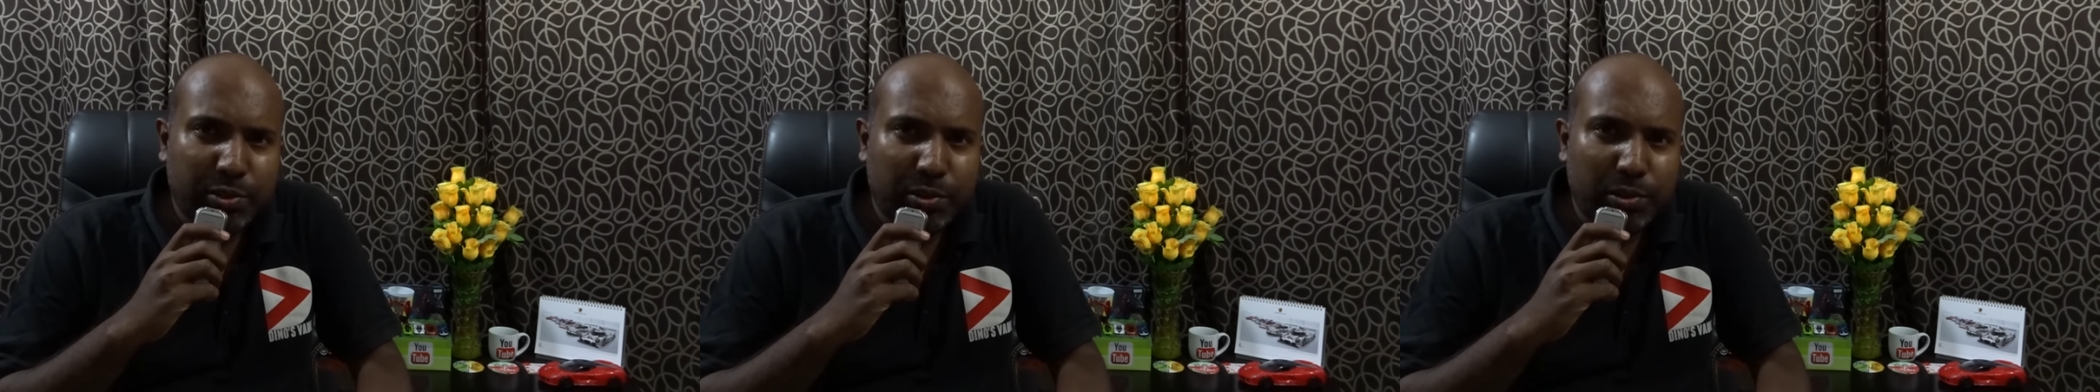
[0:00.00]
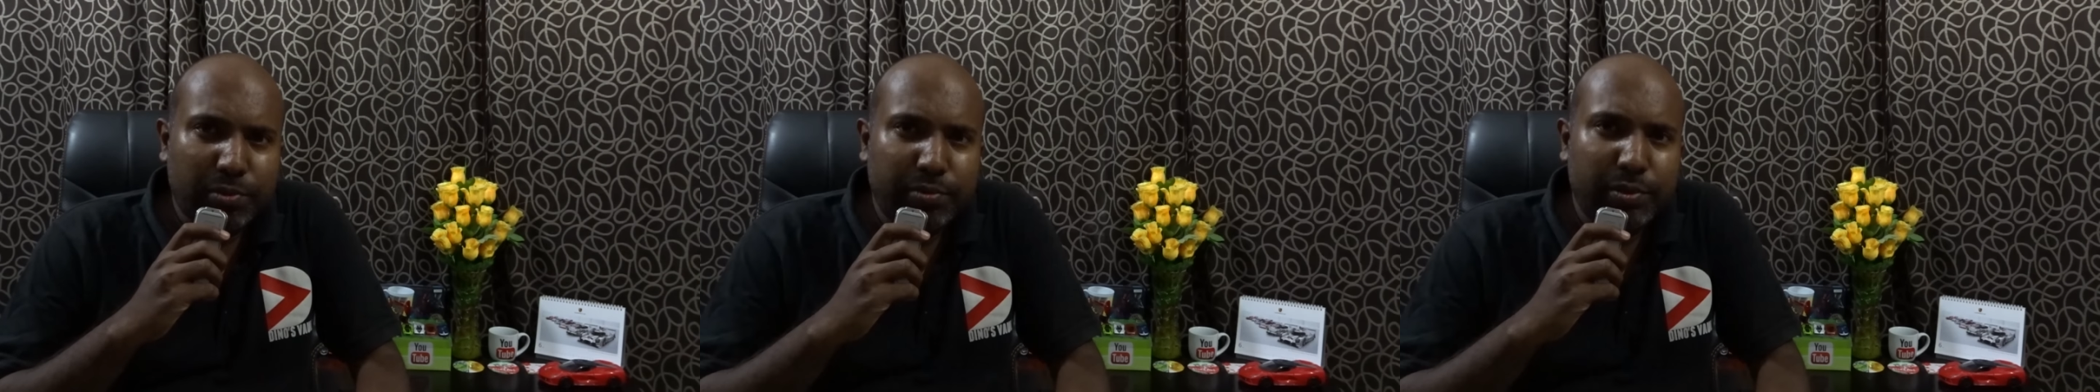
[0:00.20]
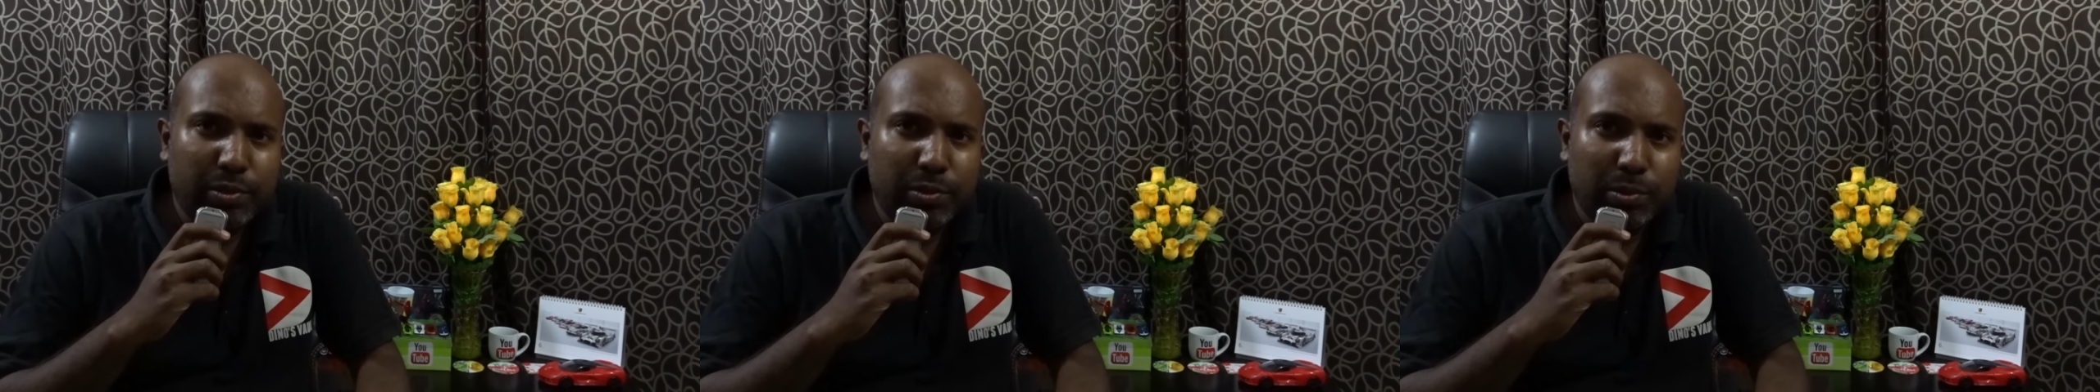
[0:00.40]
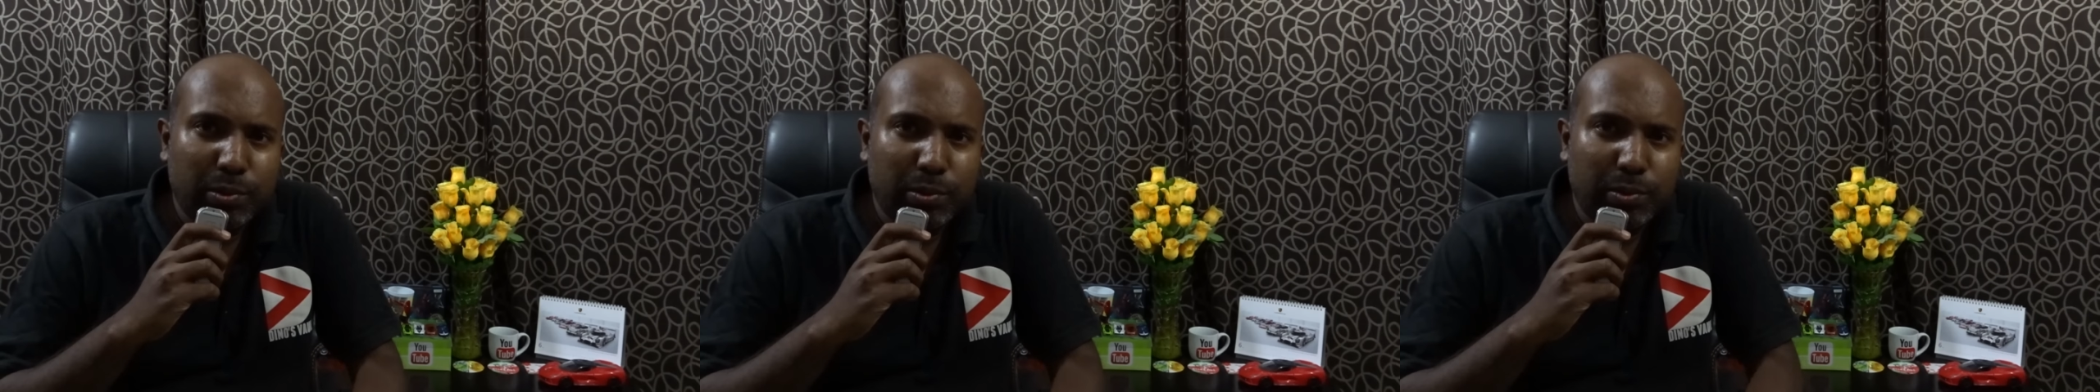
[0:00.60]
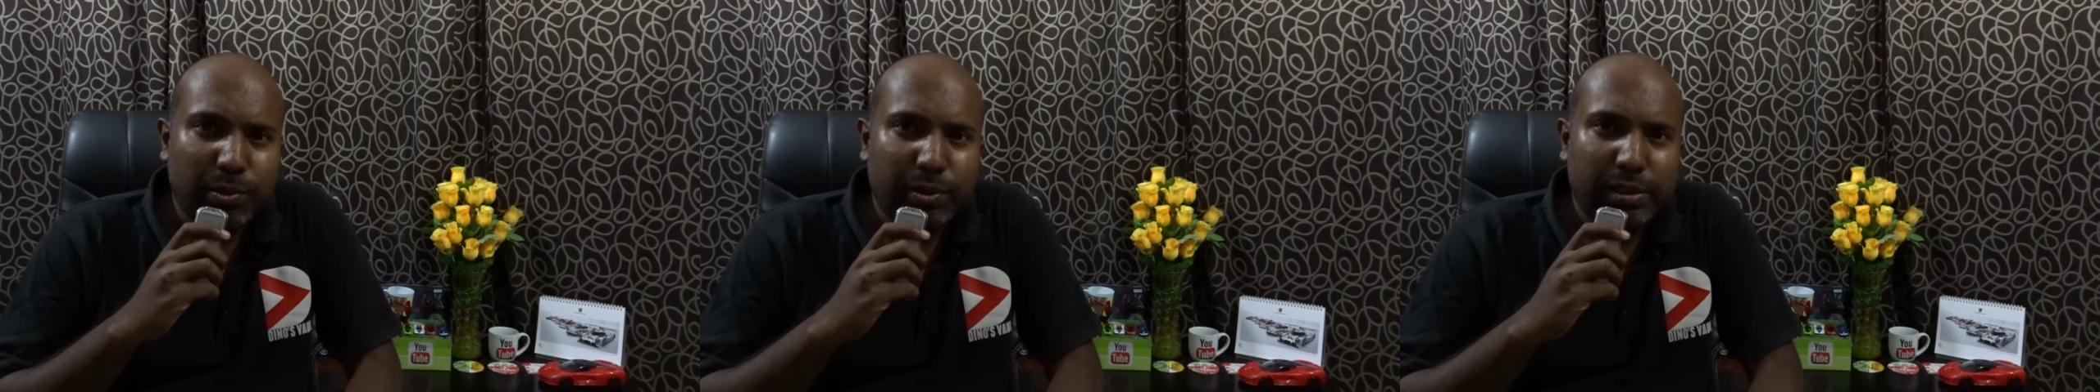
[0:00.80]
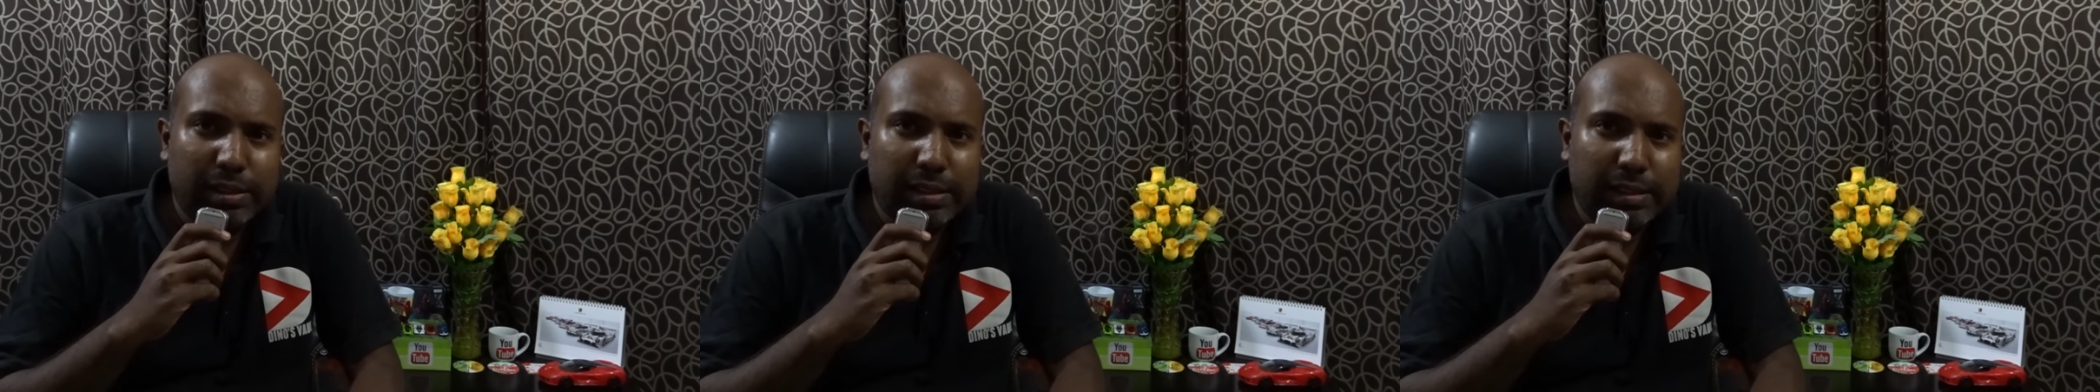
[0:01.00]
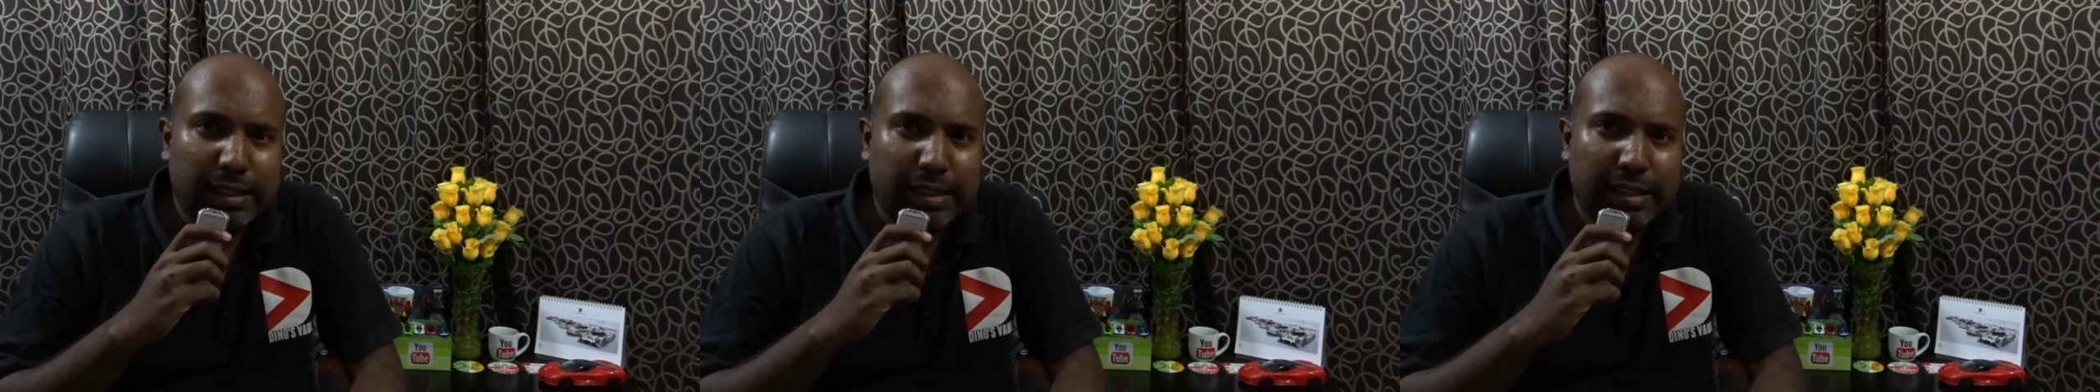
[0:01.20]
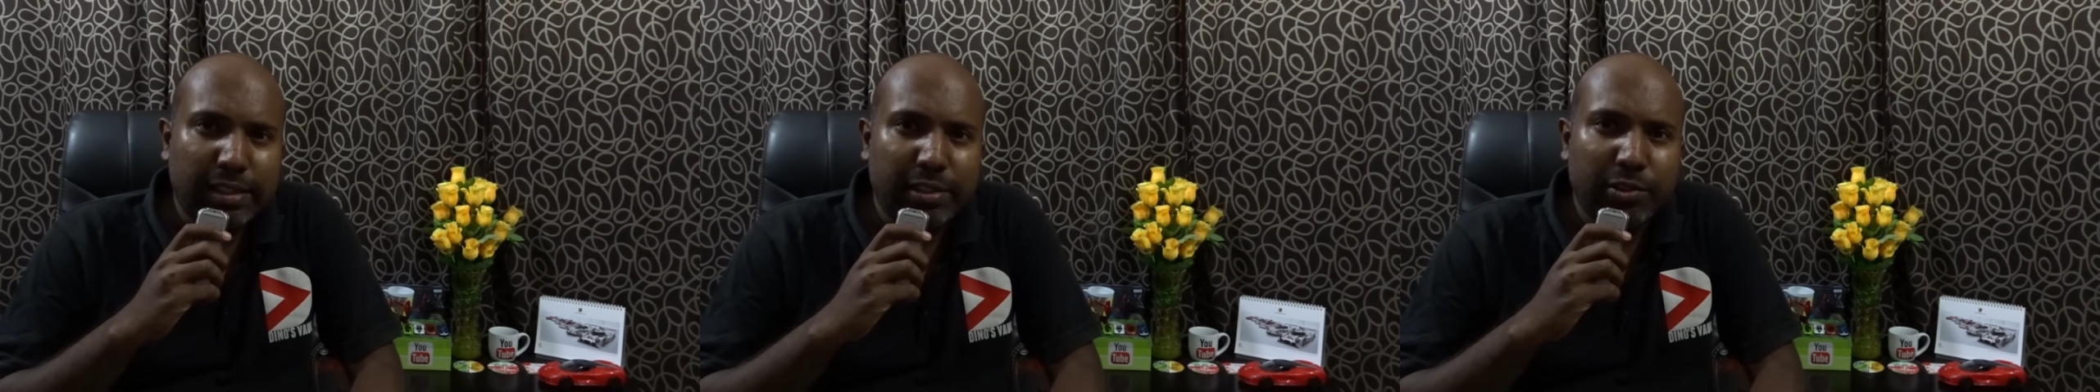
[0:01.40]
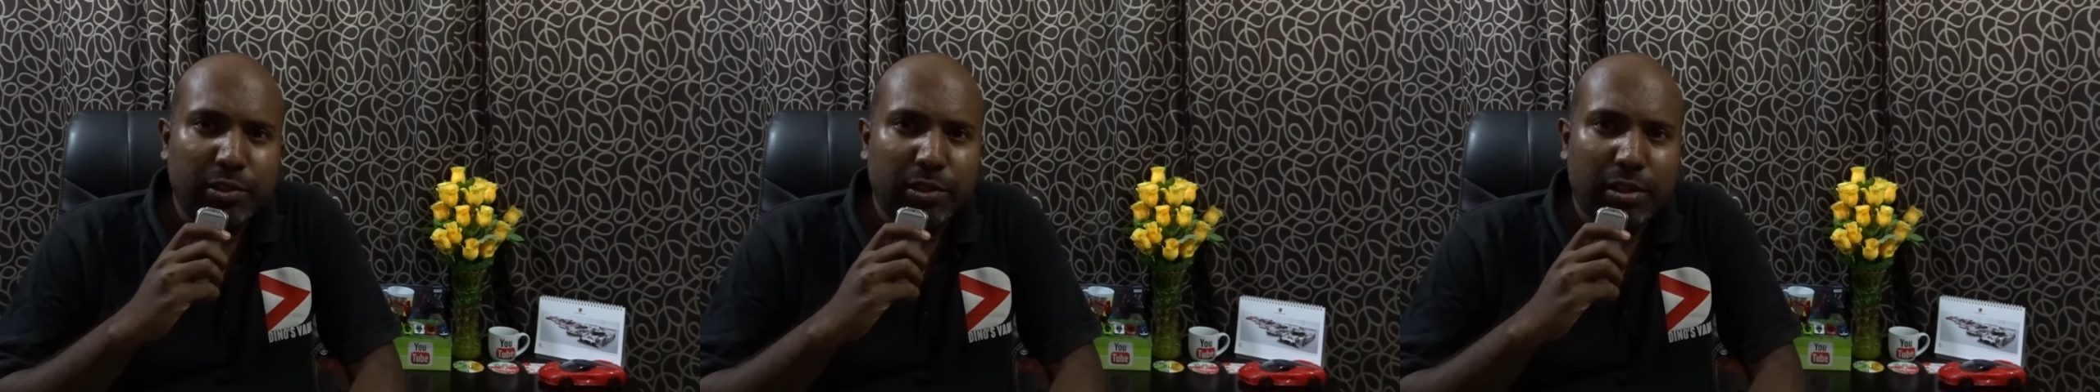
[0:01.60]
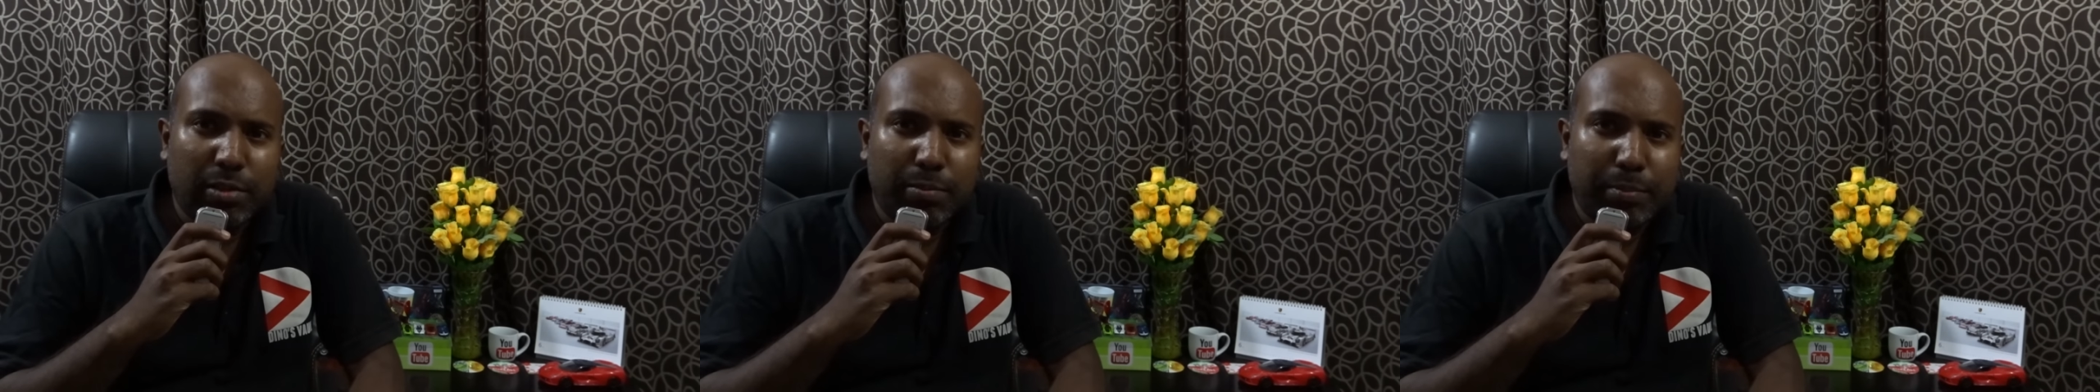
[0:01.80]
all of you who sent in
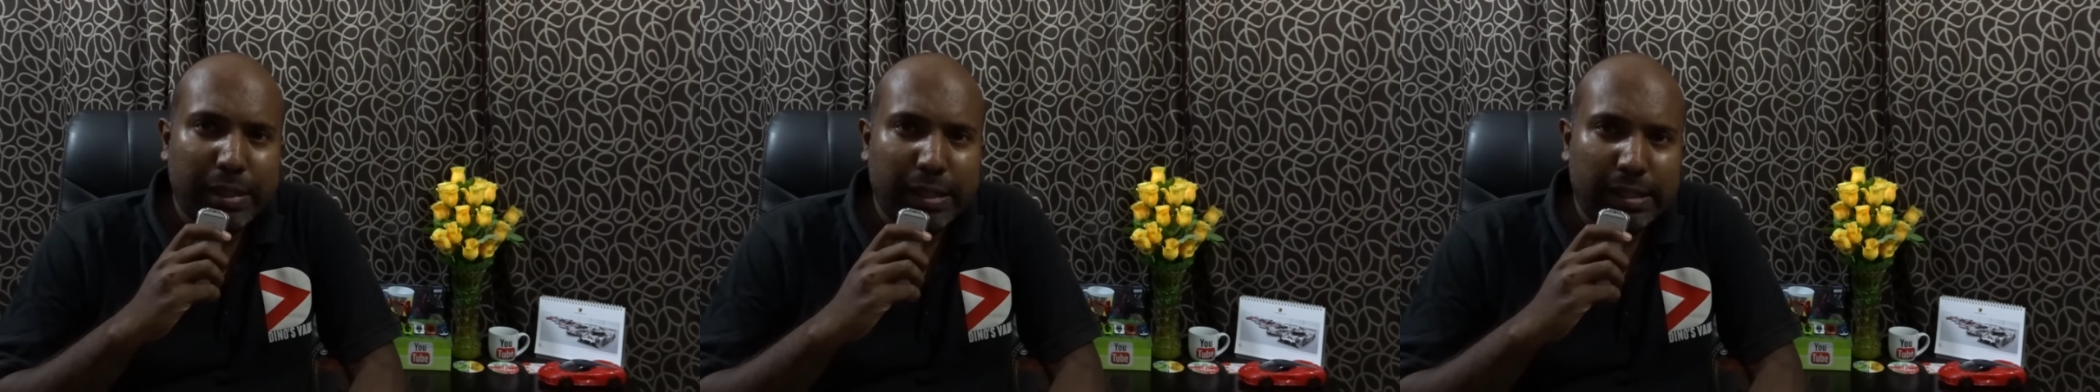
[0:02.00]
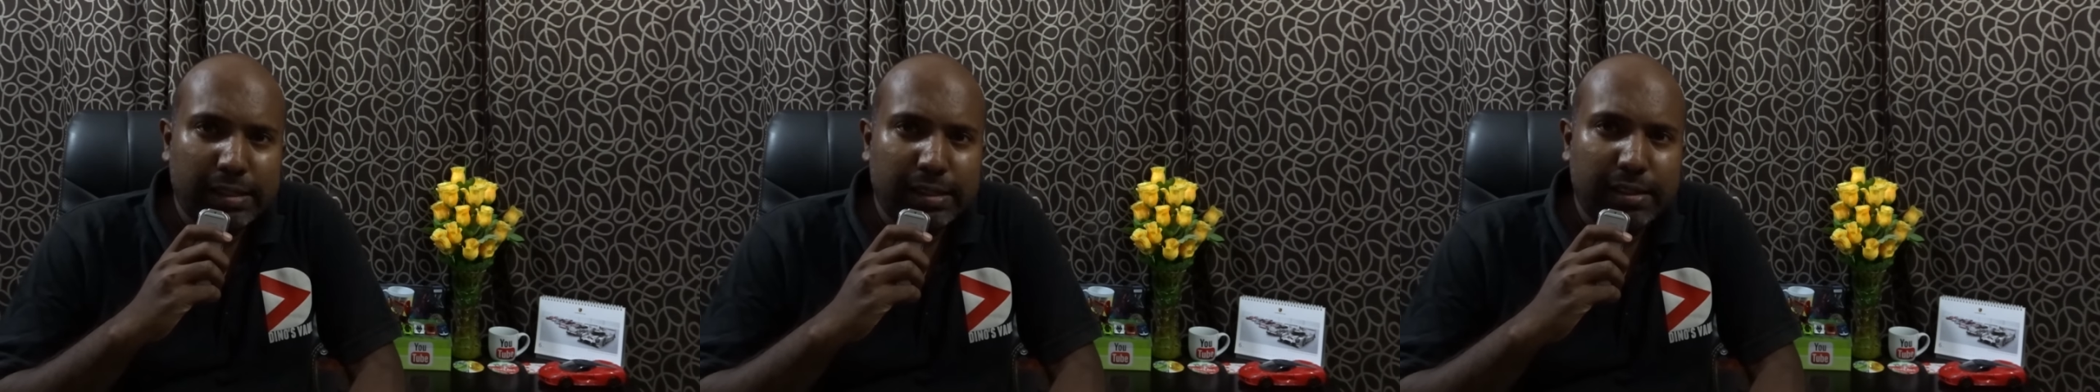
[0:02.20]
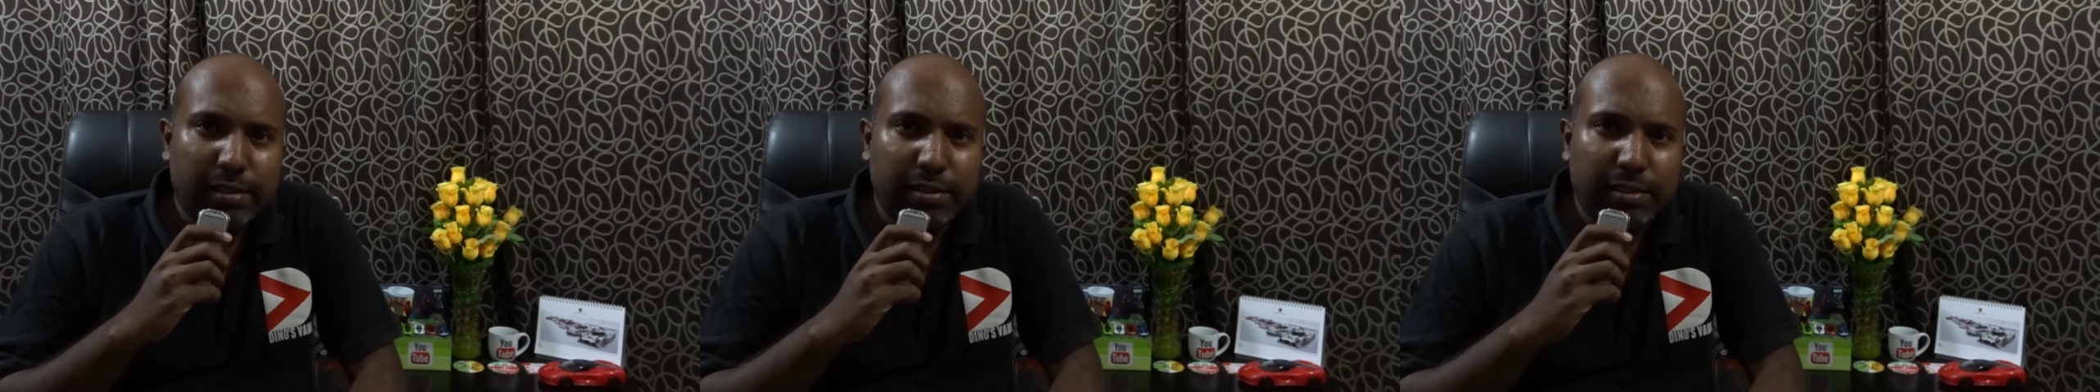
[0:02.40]
your pics.